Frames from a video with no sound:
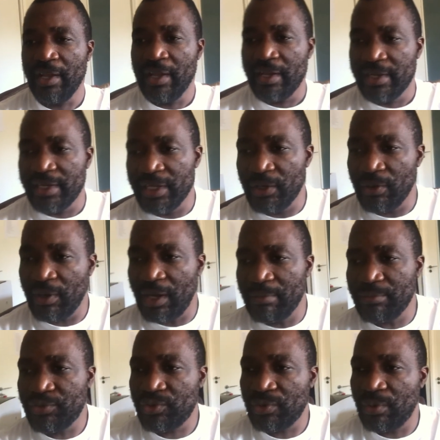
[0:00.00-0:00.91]
Neil
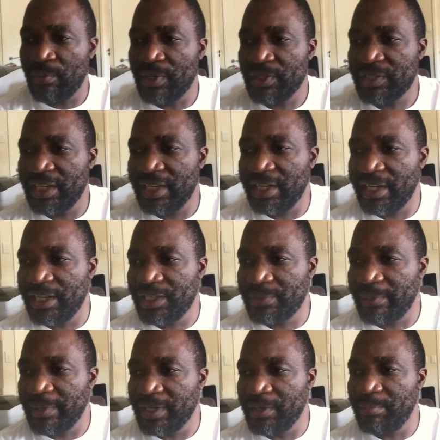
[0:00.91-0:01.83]
Armstrong was
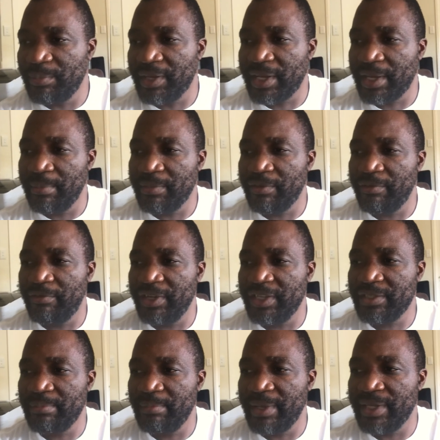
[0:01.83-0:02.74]
38 when he became the
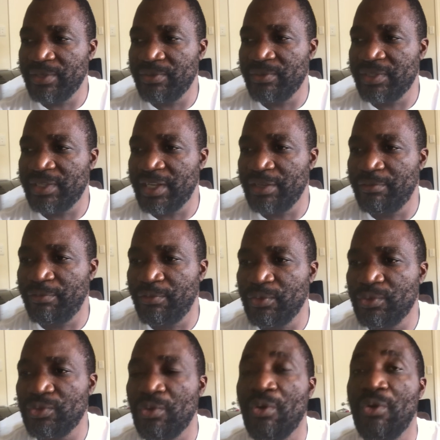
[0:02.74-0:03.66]
first man to set
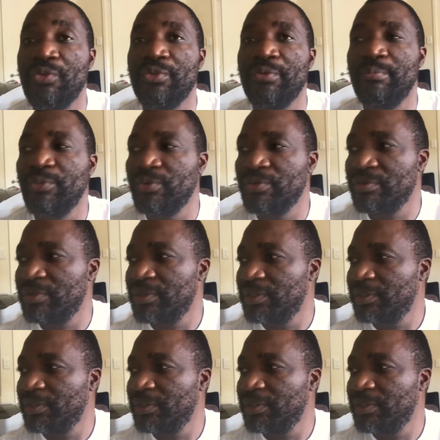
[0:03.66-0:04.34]
foot on the moon.